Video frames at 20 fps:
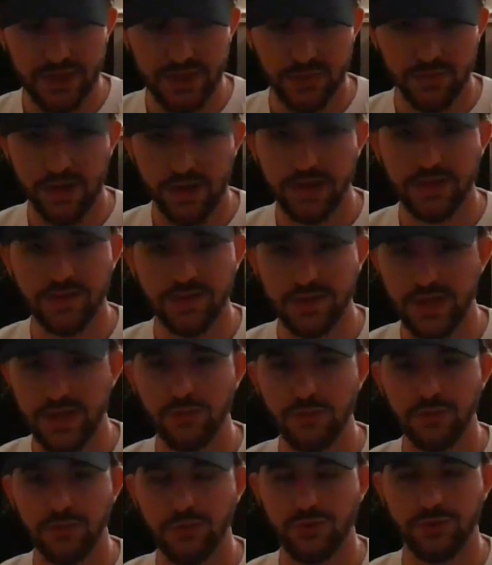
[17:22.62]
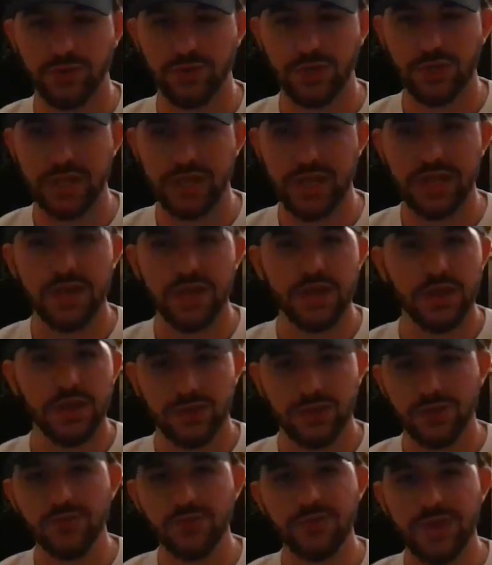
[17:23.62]
a direct sequel trilogy
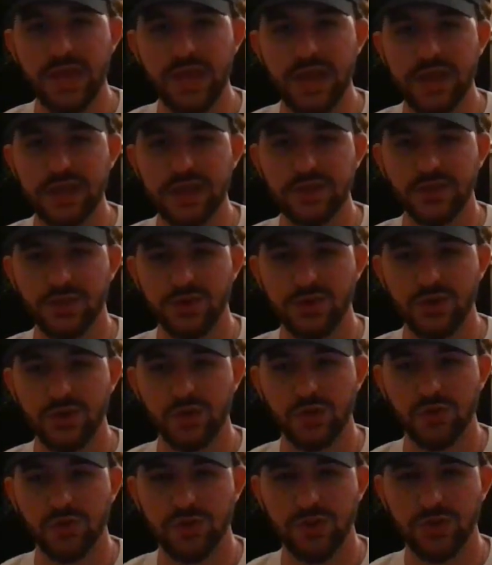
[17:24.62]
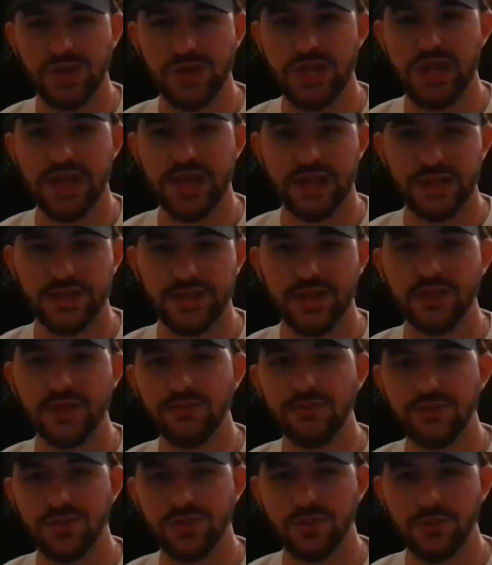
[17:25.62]
to the Andy Serkis trilogy and
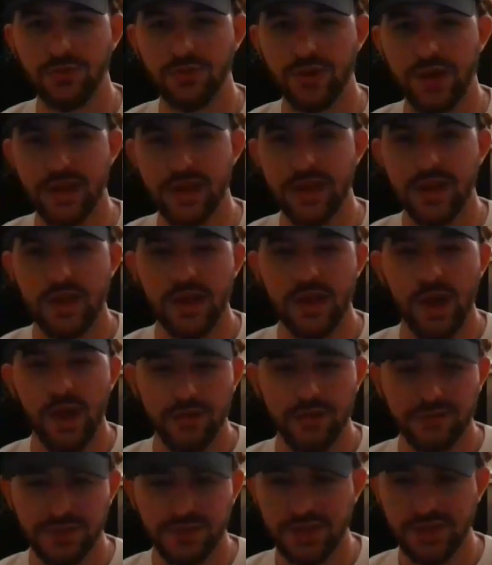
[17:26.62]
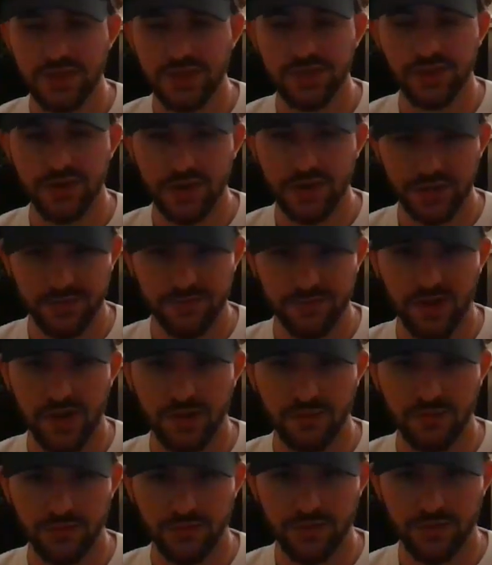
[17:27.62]
continue the story of Caesar and his
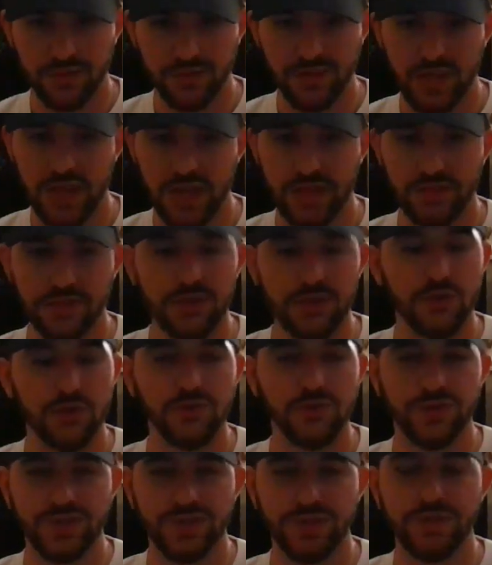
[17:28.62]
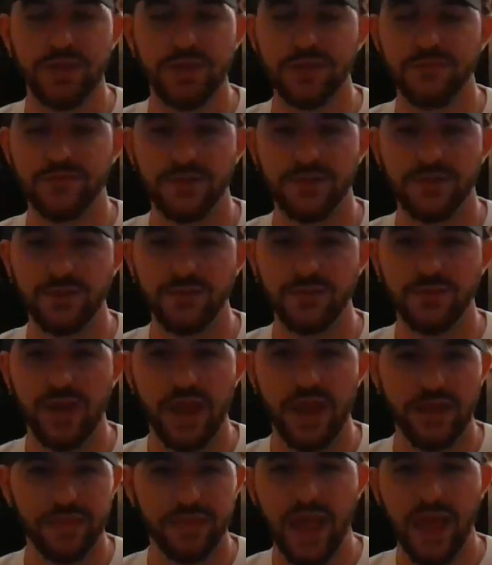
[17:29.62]
followers and the whole simian flu
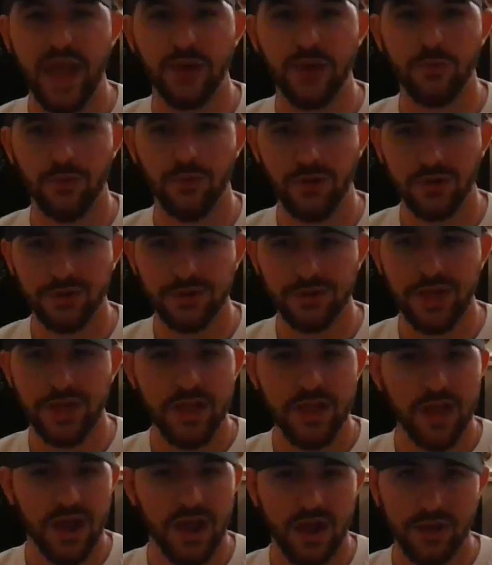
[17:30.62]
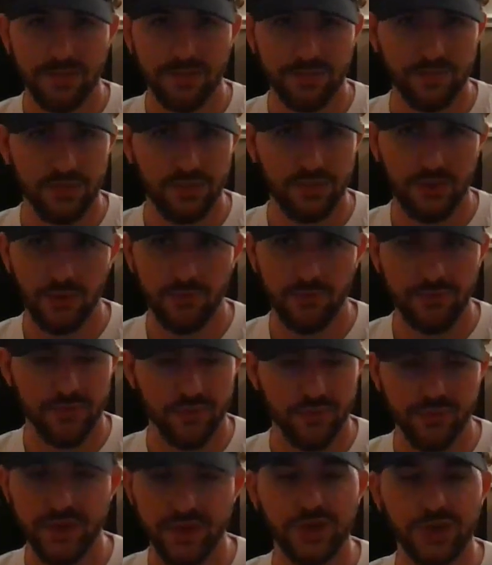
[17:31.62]
and that world over
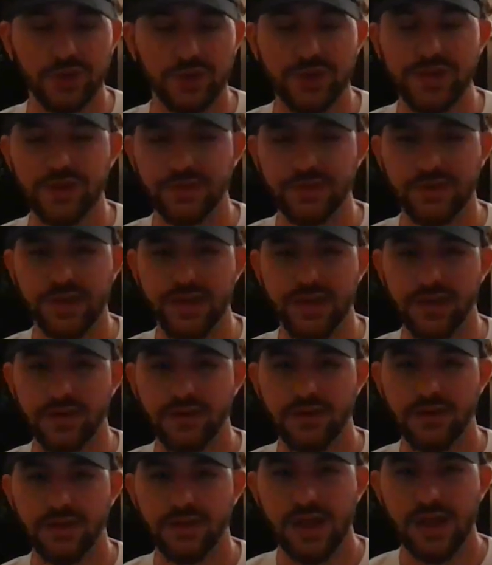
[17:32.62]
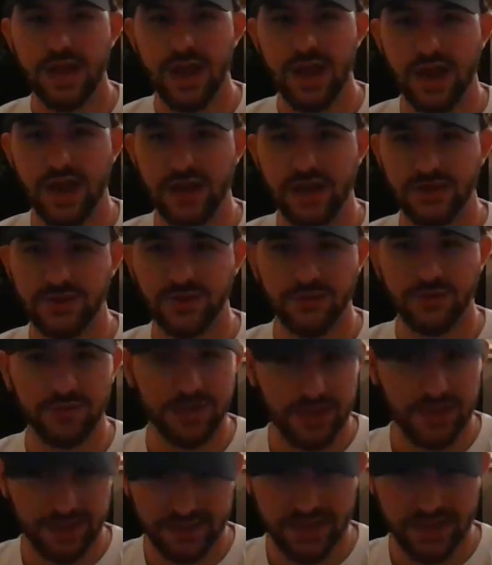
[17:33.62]
300 years later. So, like